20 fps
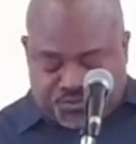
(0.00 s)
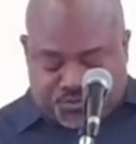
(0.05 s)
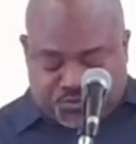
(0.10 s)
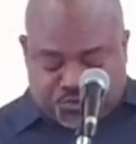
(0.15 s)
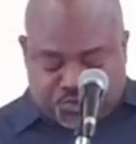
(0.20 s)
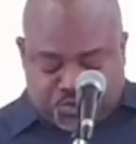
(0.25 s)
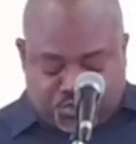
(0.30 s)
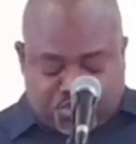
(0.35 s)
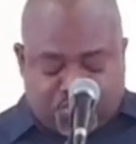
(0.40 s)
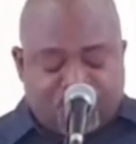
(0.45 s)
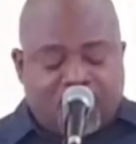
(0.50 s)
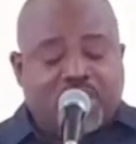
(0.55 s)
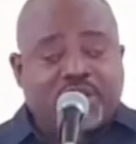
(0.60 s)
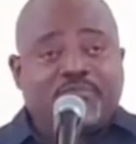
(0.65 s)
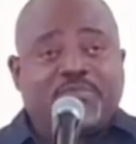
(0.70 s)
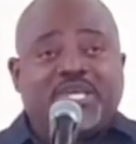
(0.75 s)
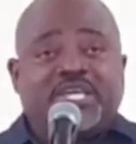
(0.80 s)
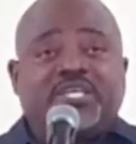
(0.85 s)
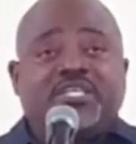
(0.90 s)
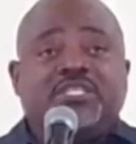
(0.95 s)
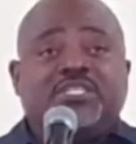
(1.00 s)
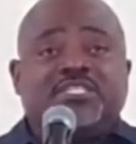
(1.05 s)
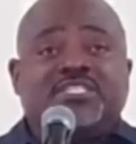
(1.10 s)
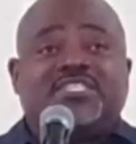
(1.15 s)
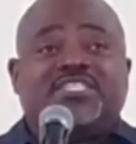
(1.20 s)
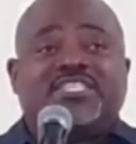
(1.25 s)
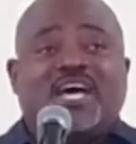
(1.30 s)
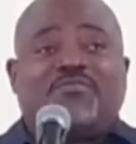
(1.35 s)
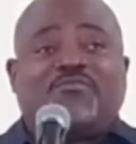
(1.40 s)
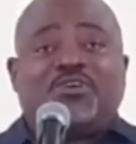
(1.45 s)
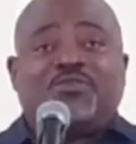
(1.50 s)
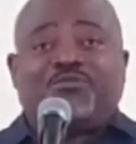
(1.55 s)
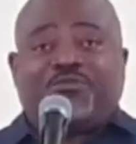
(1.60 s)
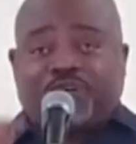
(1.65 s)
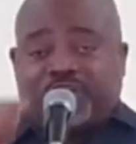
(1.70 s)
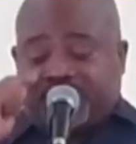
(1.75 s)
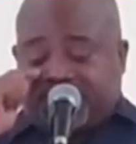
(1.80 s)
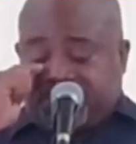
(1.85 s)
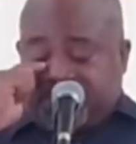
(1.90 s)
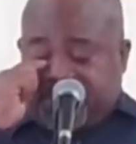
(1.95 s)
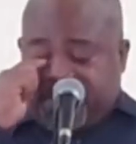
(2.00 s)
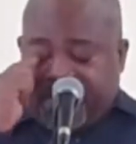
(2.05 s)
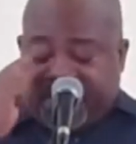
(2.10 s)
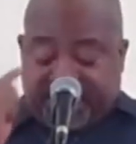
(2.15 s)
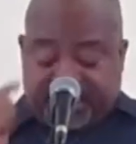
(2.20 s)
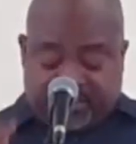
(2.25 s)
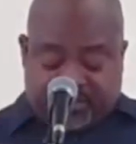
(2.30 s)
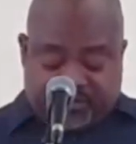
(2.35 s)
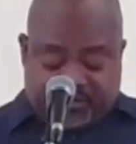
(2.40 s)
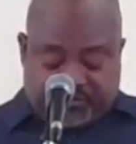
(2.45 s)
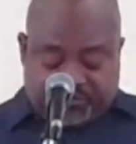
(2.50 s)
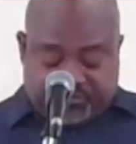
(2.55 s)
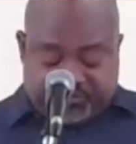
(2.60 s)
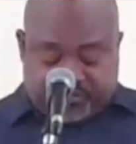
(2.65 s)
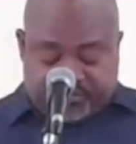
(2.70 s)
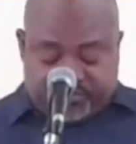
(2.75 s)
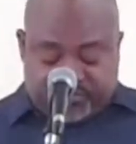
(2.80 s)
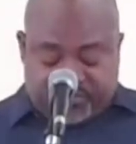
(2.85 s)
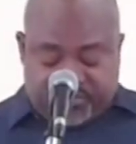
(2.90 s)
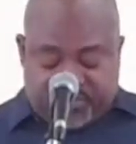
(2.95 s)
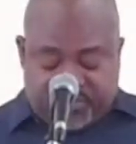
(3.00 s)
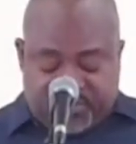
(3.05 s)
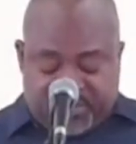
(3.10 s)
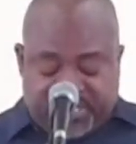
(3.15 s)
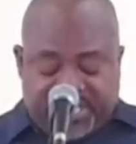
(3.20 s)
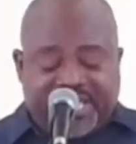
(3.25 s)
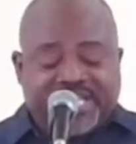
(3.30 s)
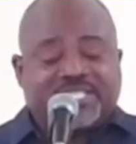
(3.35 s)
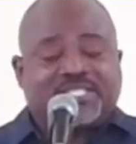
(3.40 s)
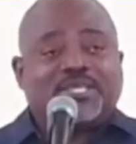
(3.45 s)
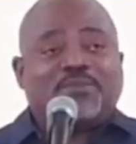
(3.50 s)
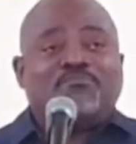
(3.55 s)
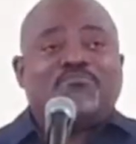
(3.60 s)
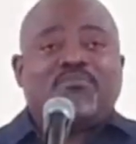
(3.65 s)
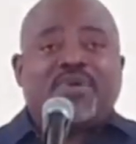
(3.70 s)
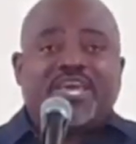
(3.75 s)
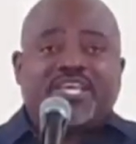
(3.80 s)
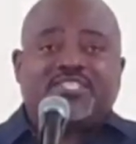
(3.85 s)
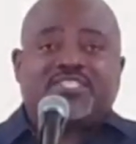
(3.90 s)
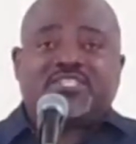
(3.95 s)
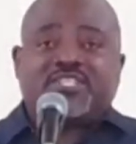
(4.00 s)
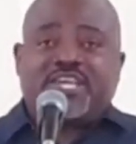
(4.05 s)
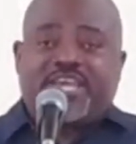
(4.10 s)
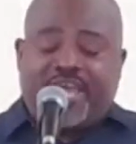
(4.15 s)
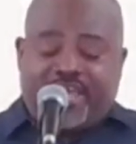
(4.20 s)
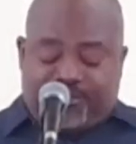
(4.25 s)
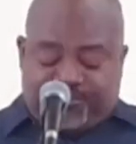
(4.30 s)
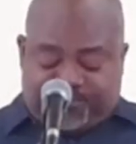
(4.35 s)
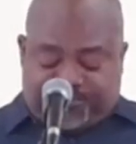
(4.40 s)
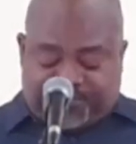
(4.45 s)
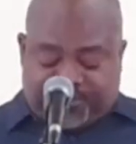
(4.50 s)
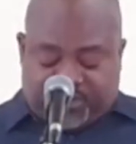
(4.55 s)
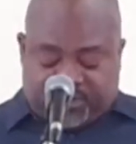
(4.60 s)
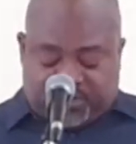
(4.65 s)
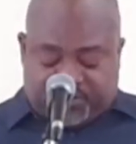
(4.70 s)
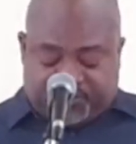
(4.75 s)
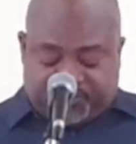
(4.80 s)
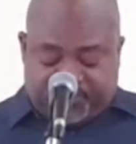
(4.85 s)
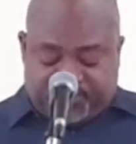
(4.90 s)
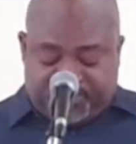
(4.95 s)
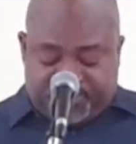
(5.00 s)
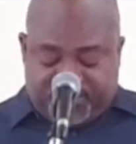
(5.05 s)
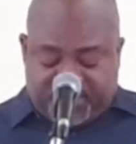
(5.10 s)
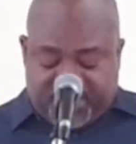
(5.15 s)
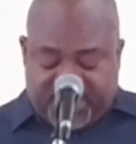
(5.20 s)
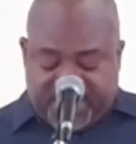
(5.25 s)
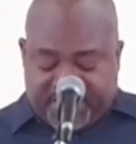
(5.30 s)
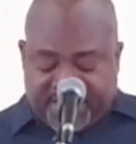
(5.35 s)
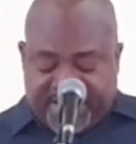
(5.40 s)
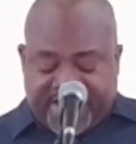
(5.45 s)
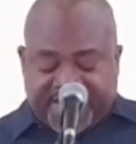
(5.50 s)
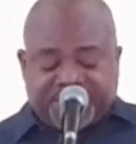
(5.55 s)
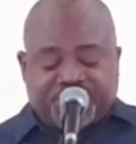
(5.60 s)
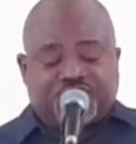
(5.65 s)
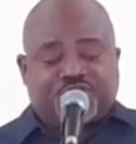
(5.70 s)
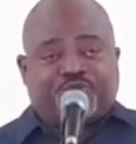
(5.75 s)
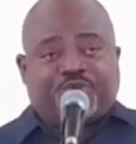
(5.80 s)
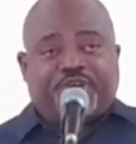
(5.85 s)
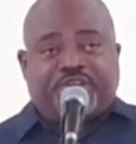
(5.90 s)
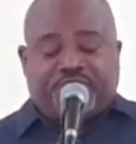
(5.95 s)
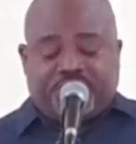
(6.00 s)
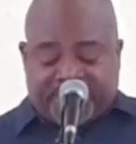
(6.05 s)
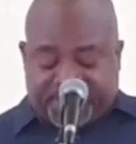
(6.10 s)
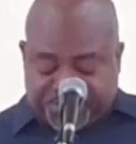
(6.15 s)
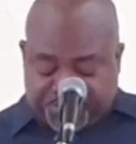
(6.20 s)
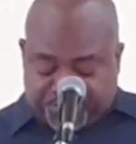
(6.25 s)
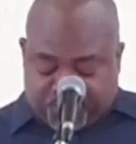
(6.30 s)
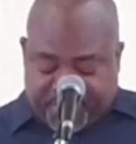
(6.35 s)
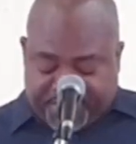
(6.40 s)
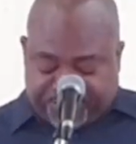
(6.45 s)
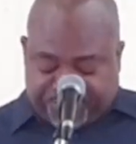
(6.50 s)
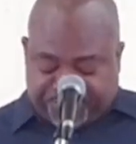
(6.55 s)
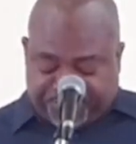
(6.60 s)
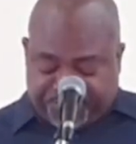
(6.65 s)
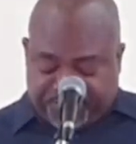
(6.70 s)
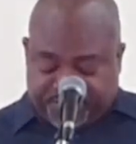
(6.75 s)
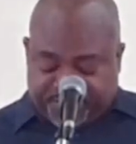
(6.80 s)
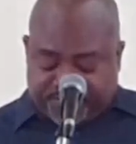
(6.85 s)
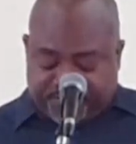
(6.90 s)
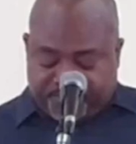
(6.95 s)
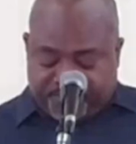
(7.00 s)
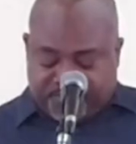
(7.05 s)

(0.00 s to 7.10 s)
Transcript: Deuteronomy 7, verse 9, is immensely helpful in answering this question.